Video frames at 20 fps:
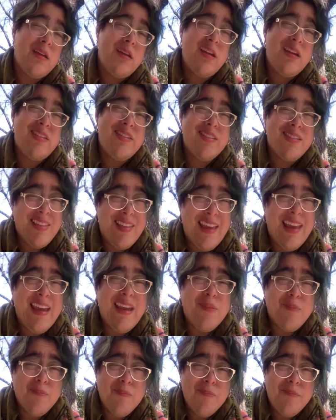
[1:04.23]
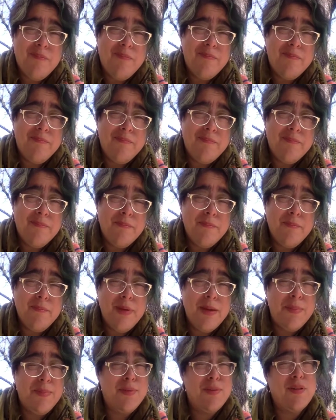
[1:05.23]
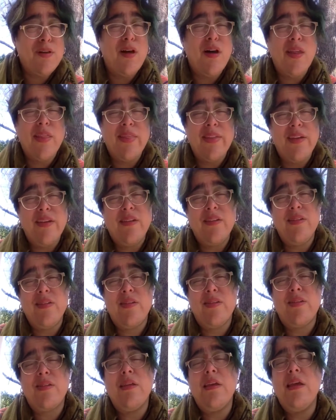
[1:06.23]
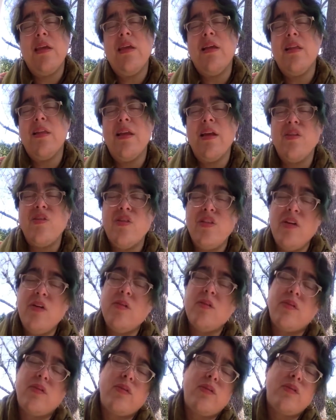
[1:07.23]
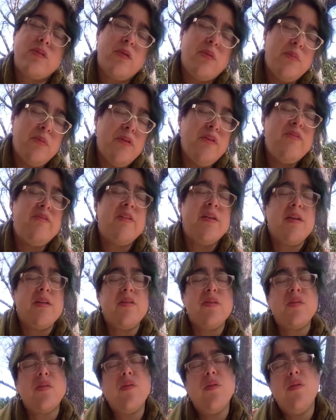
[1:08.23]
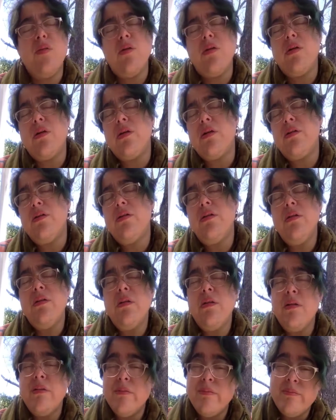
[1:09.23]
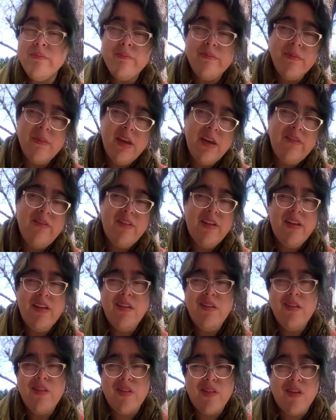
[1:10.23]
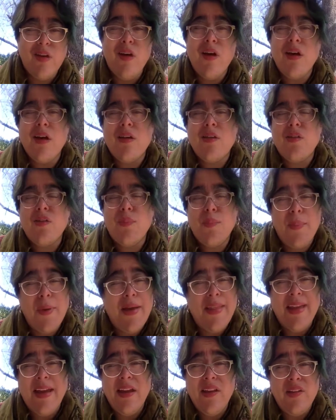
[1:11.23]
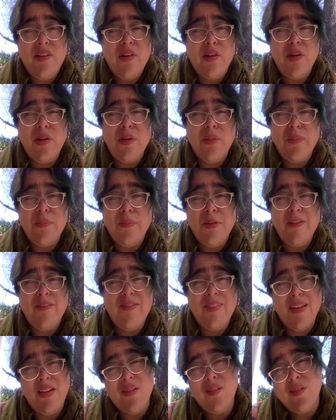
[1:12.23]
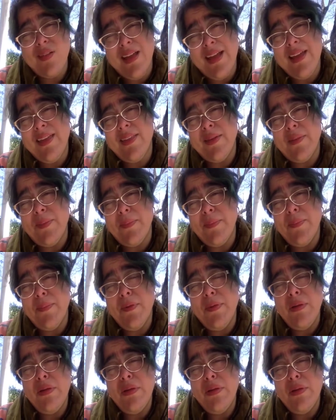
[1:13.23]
It's lame. People call things like jokes or movies or even songs by that term if they don't like them.